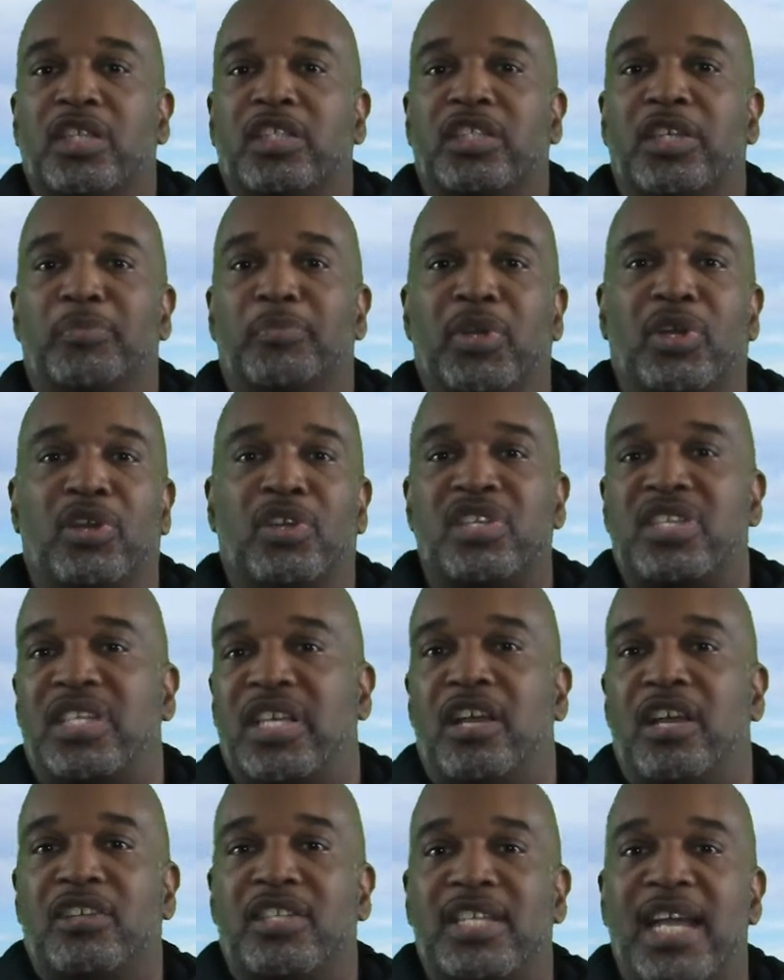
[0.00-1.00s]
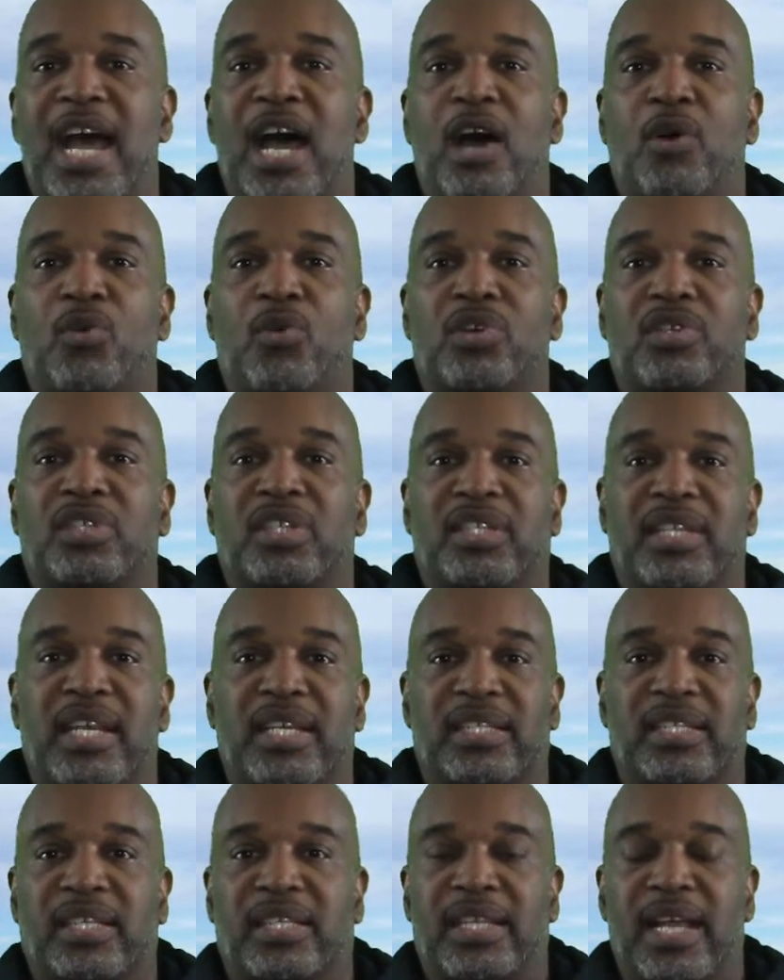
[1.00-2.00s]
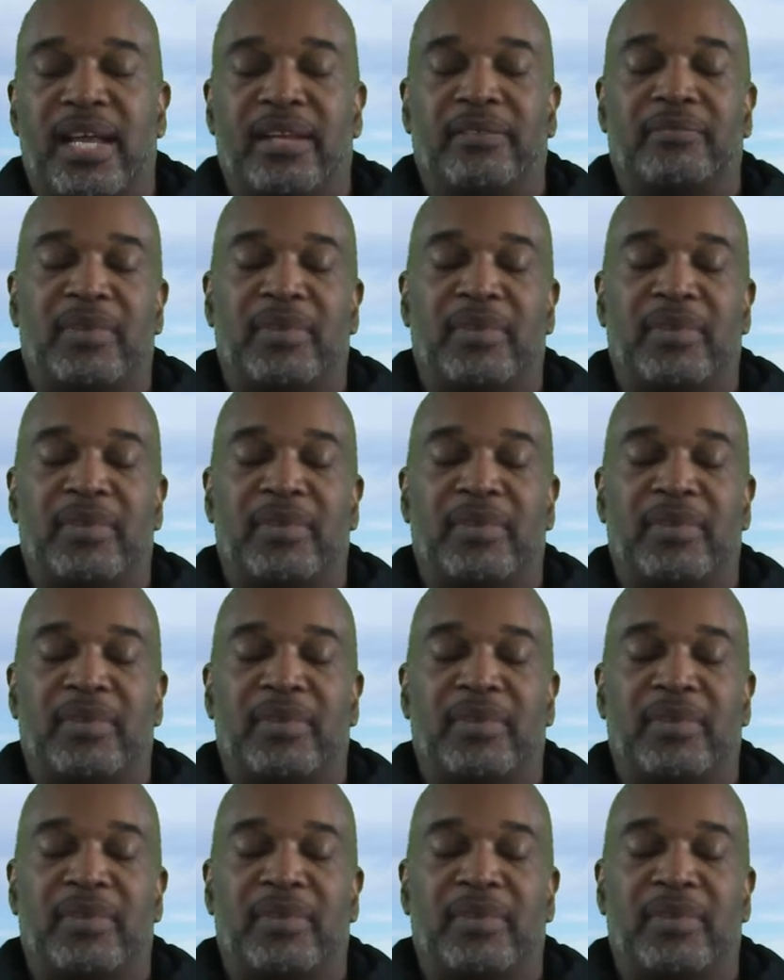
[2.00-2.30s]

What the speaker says: to build cell towers and things like that.